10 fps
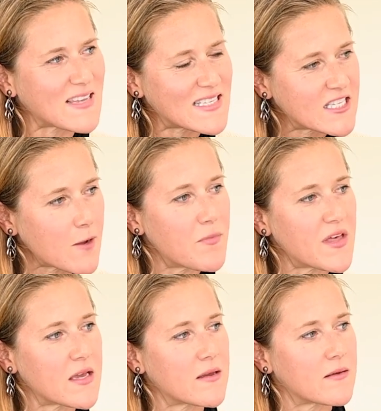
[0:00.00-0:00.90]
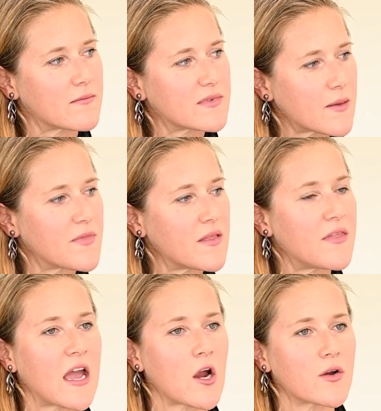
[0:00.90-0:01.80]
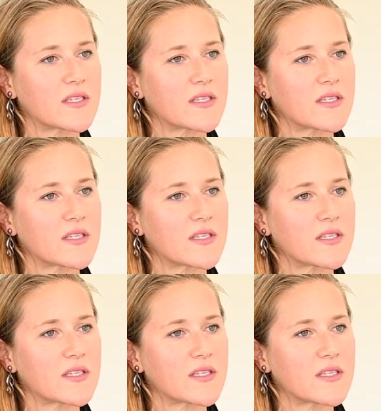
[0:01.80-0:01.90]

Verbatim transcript: something, something there,